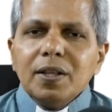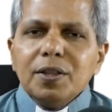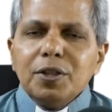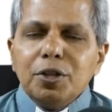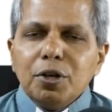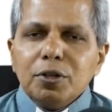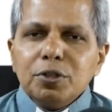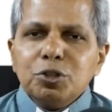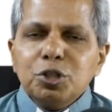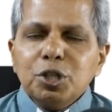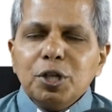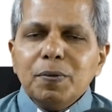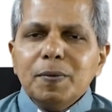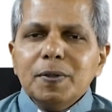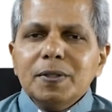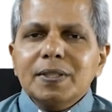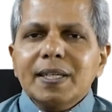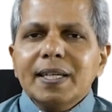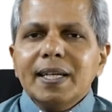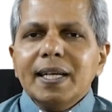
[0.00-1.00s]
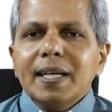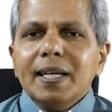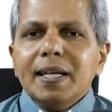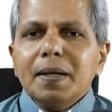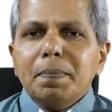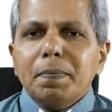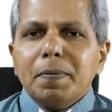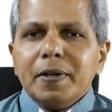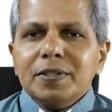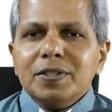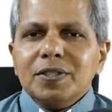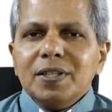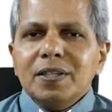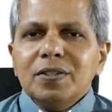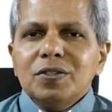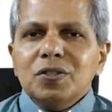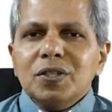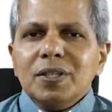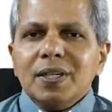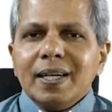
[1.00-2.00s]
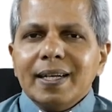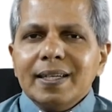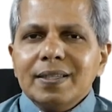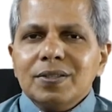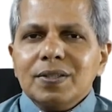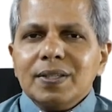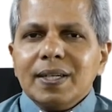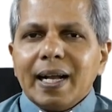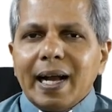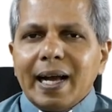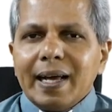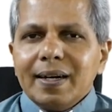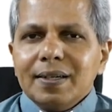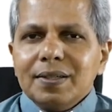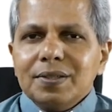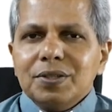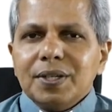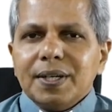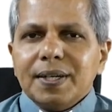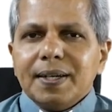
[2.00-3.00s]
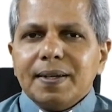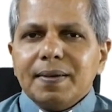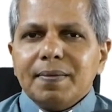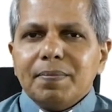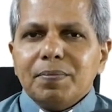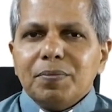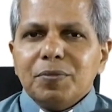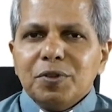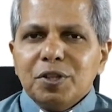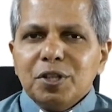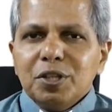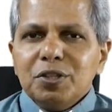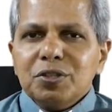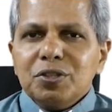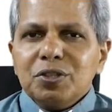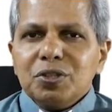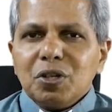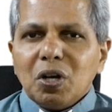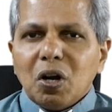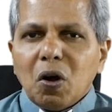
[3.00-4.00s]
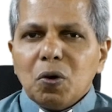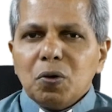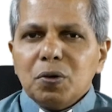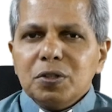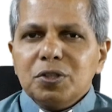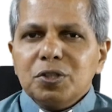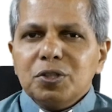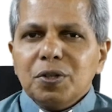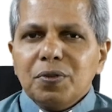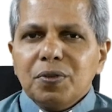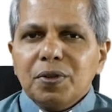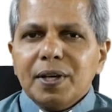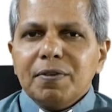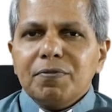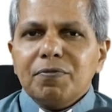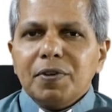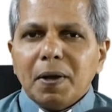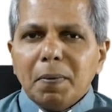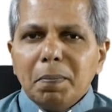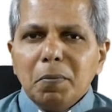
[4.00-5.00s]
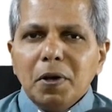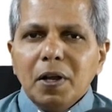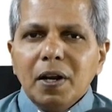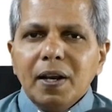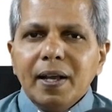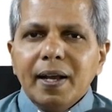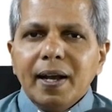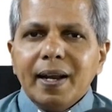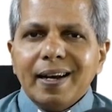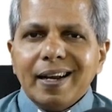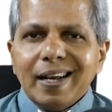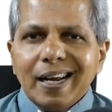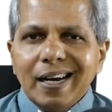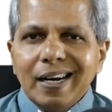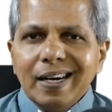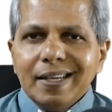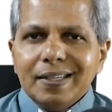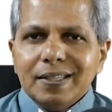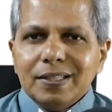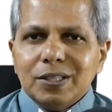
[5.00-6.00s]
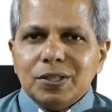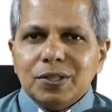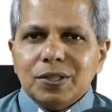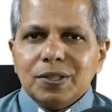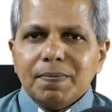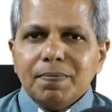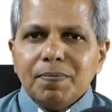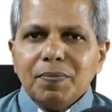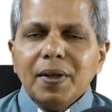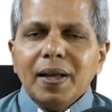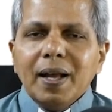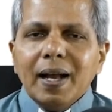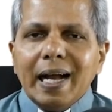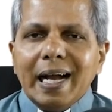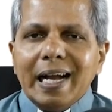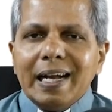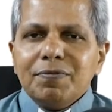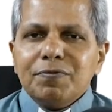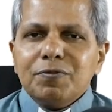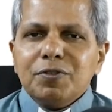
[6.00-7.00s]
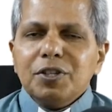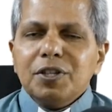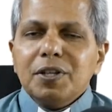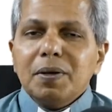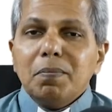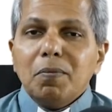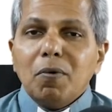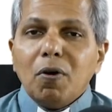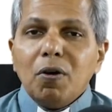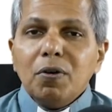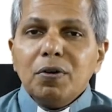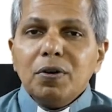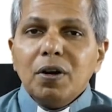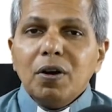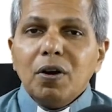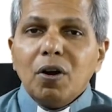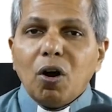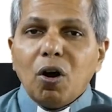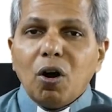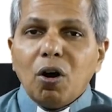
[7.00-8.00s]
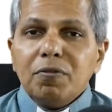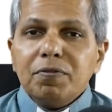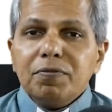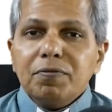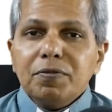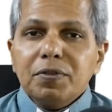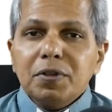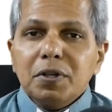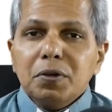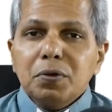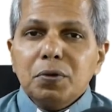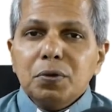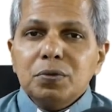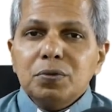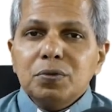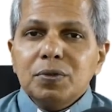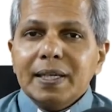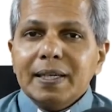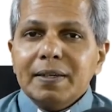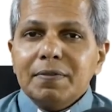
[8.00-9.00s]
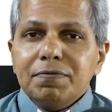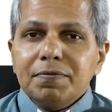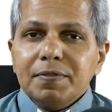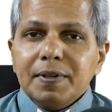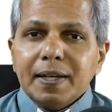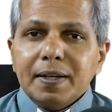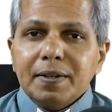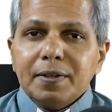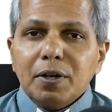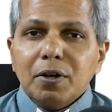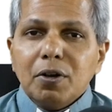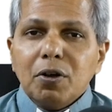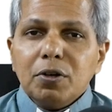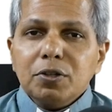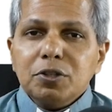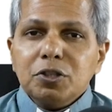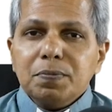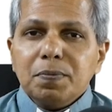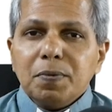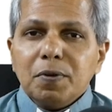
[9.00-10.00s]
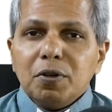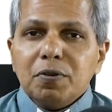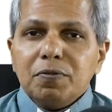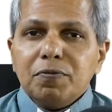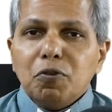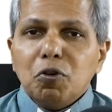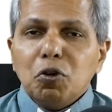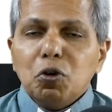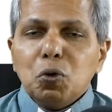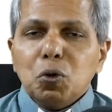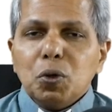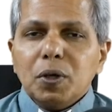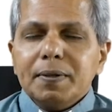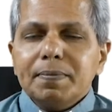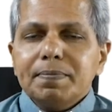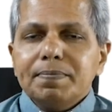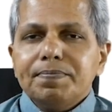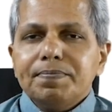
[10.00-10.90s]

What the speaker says: Dostoevsky presents his character, this honest thief, Emilian Ilyich, after the model of the good thief in the Gospel of Luke.